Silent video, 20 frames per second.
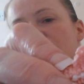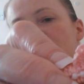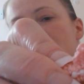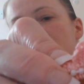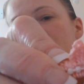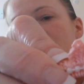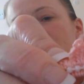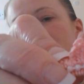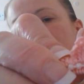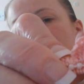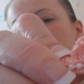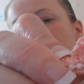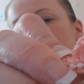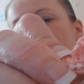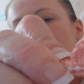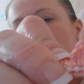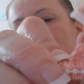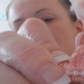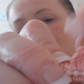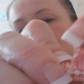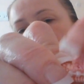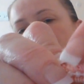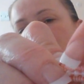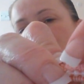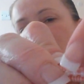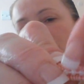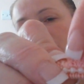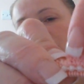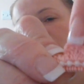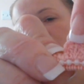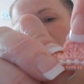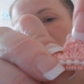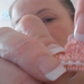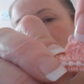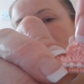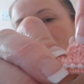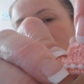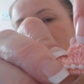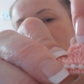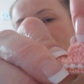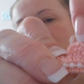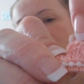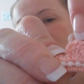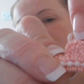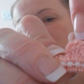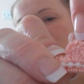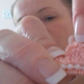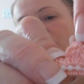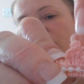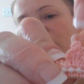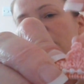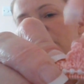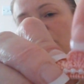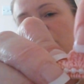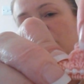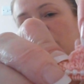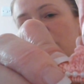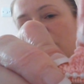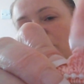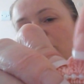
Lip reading: can see I created just like these little flower